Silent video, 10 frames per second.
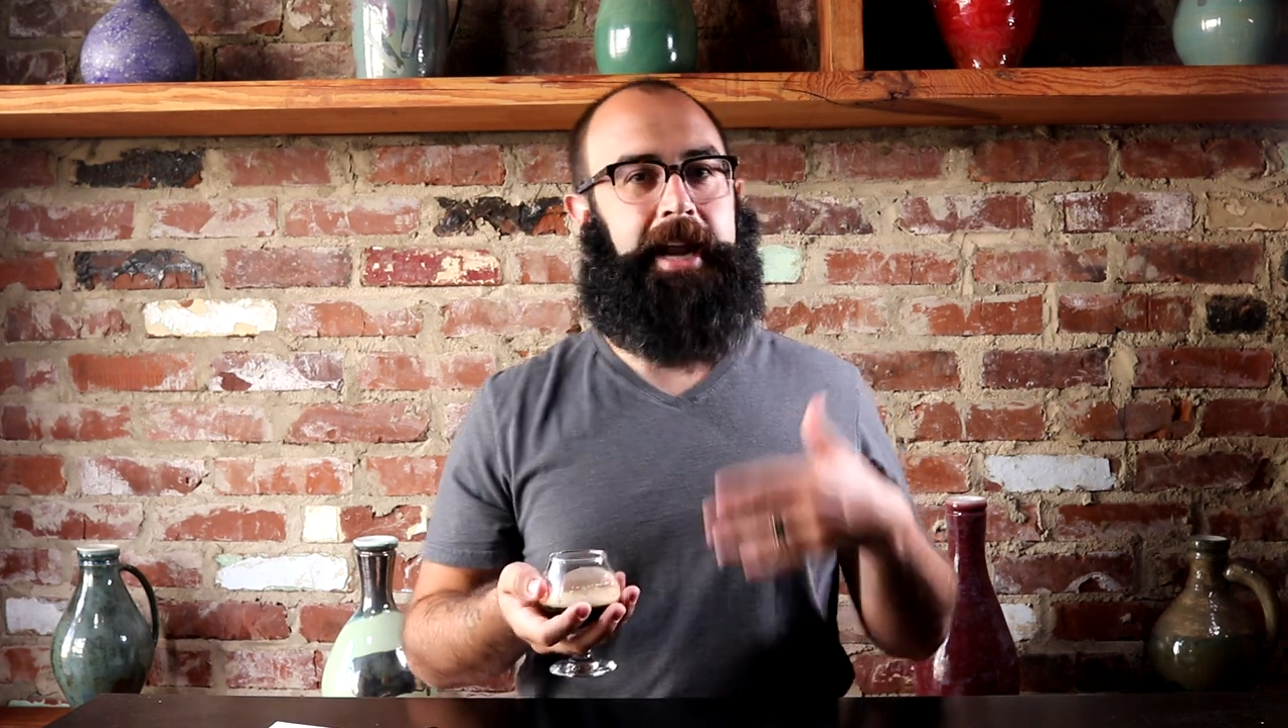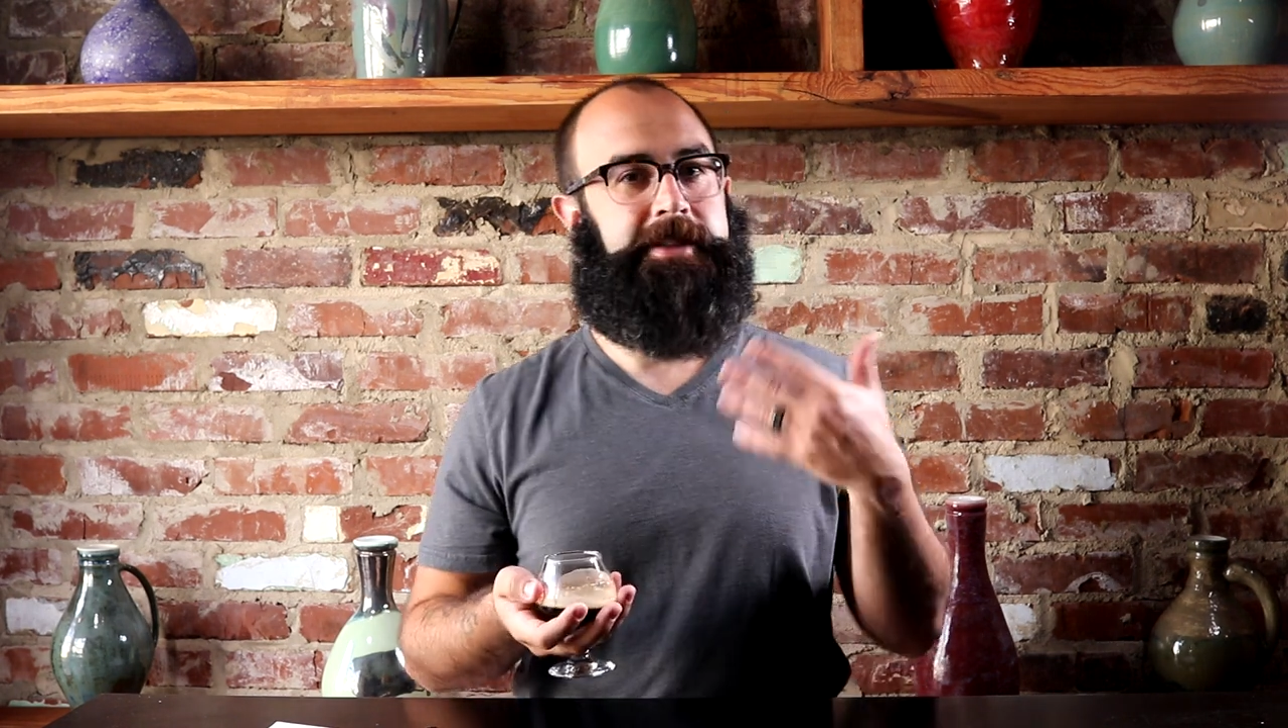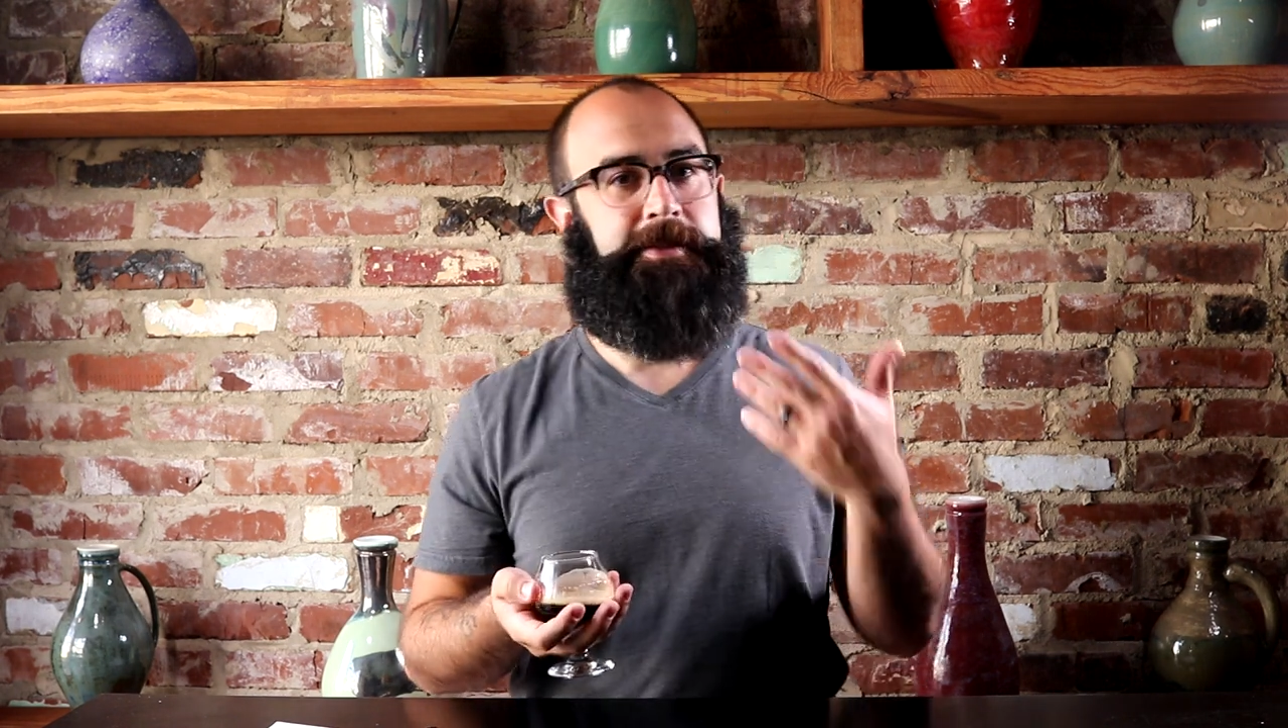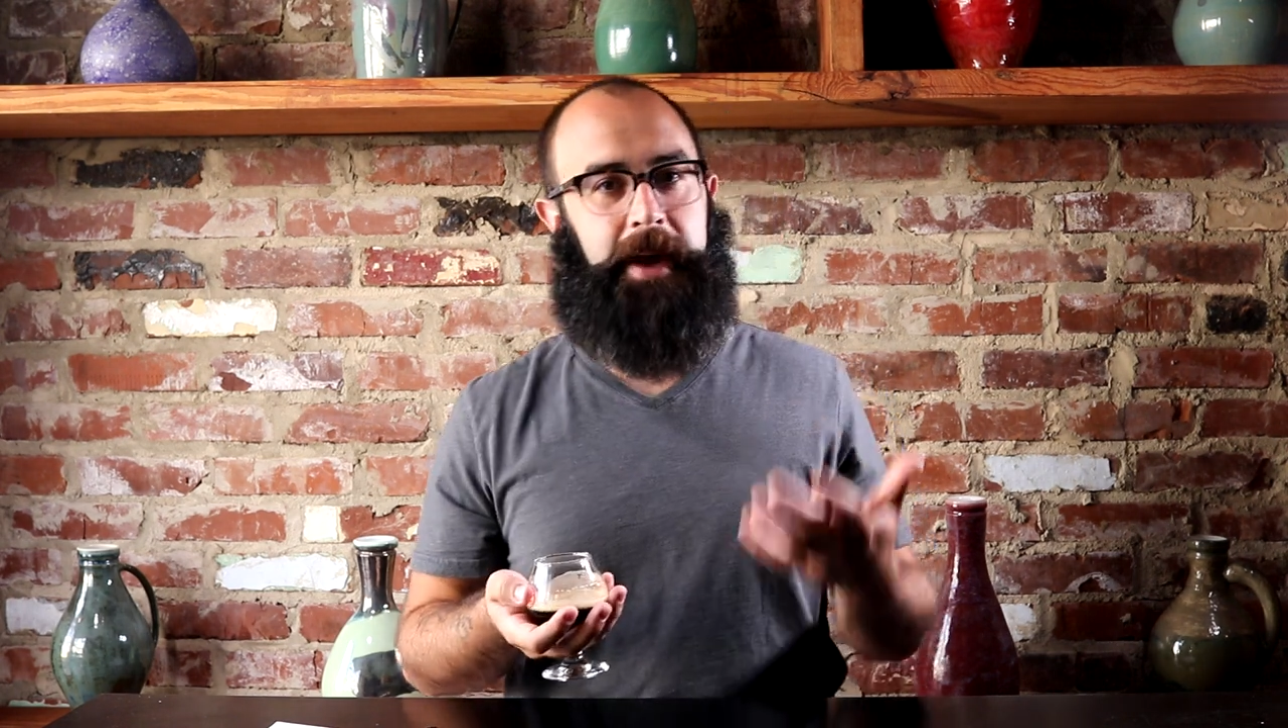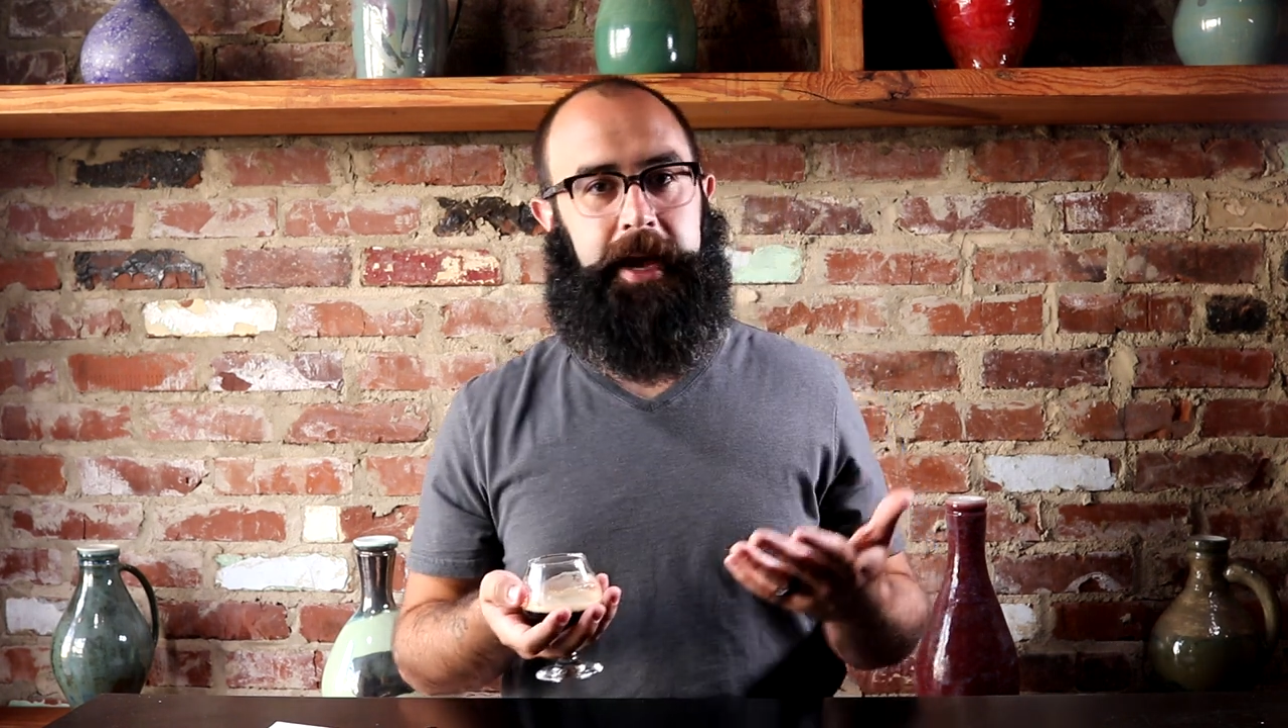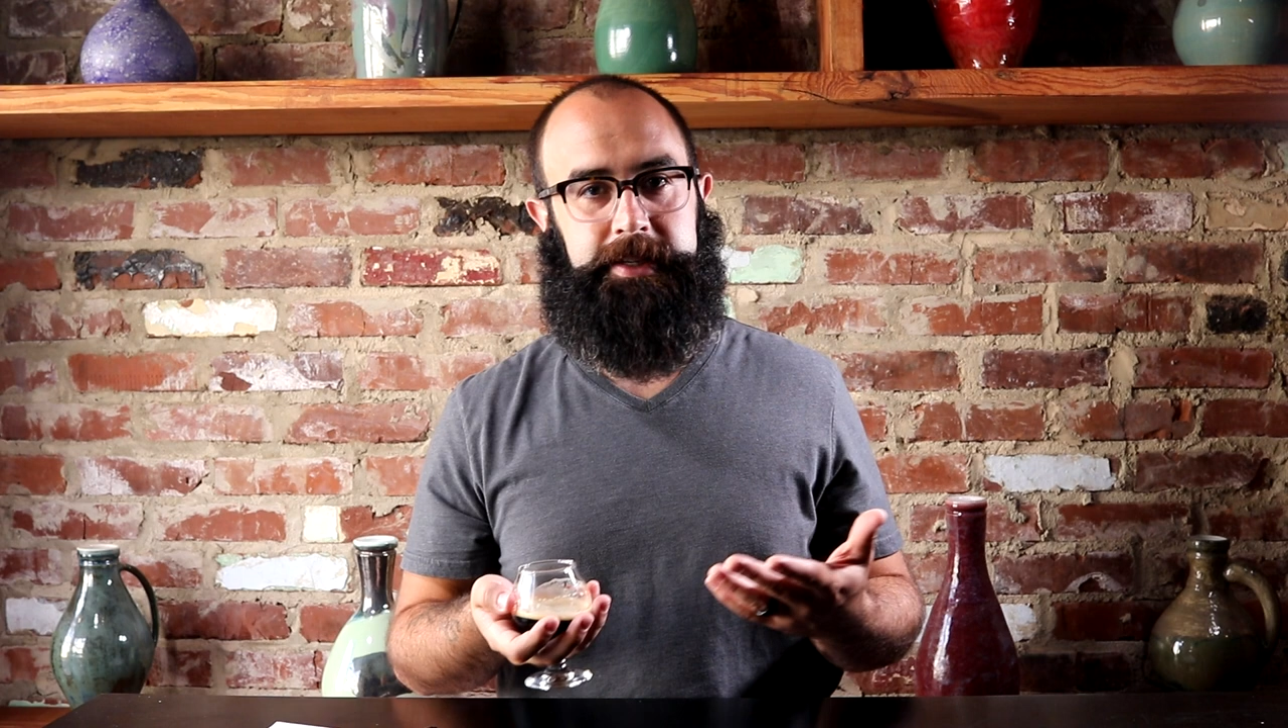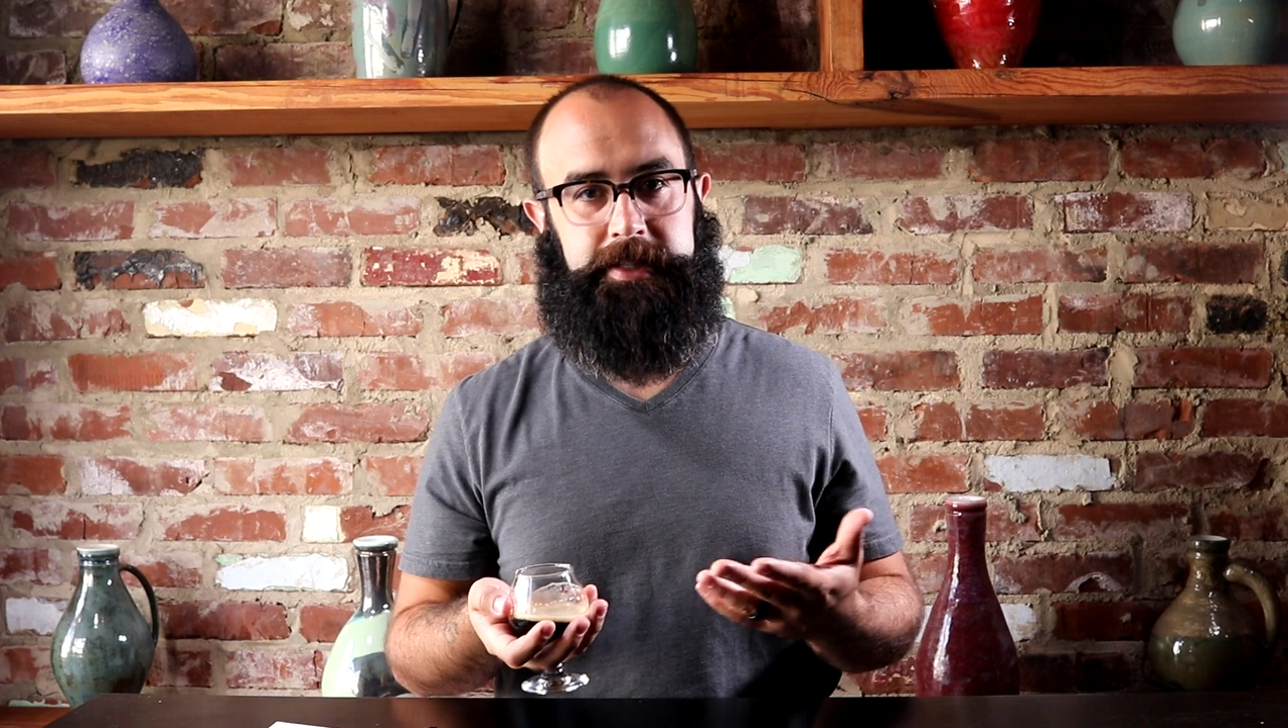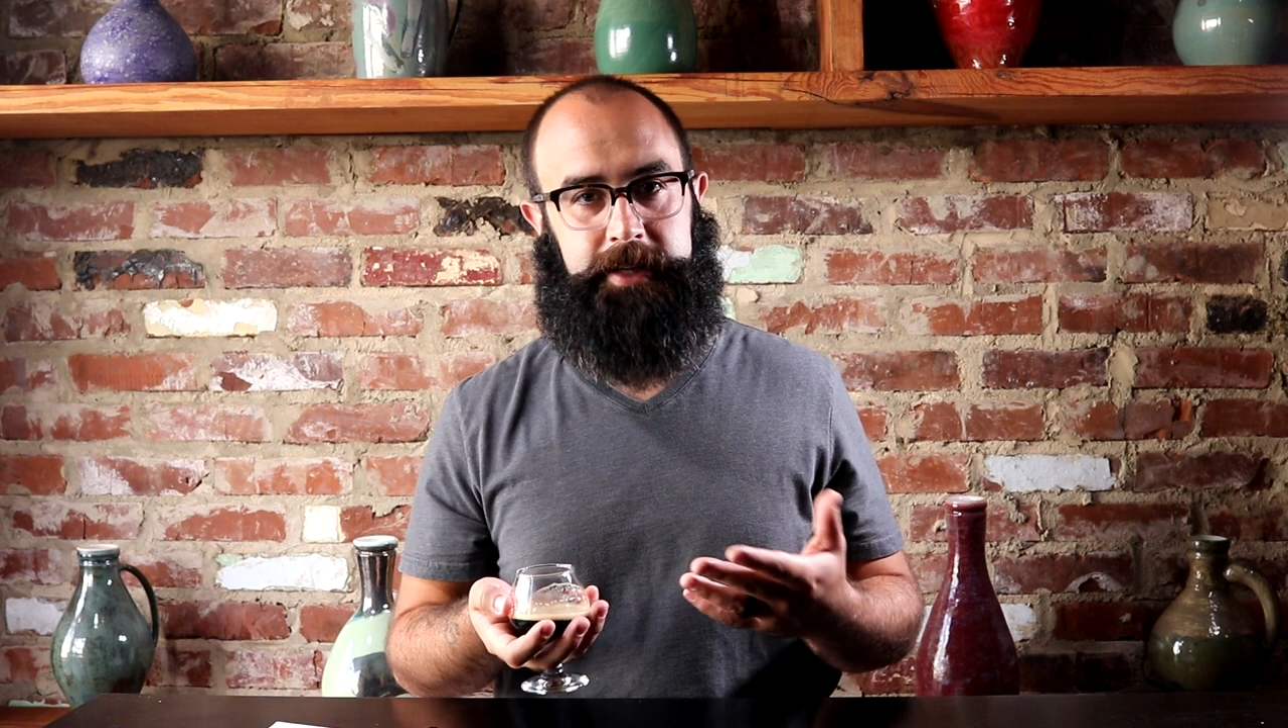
of spice,